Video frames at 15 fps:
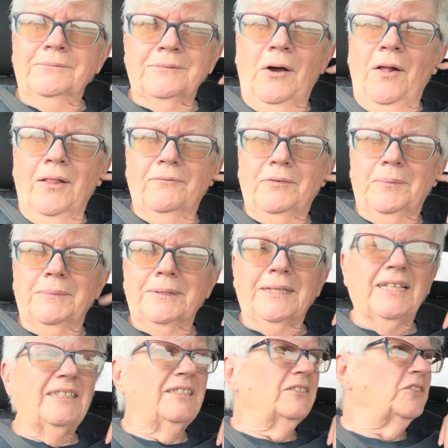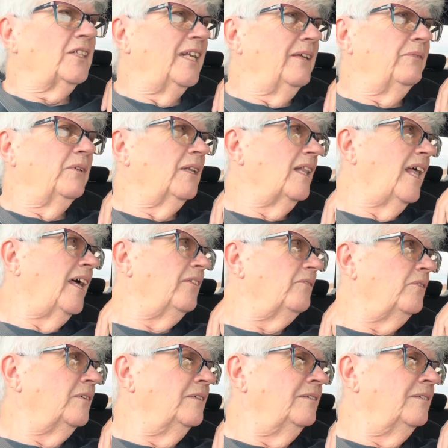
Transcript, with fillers: all of them. And there's not even a lot of,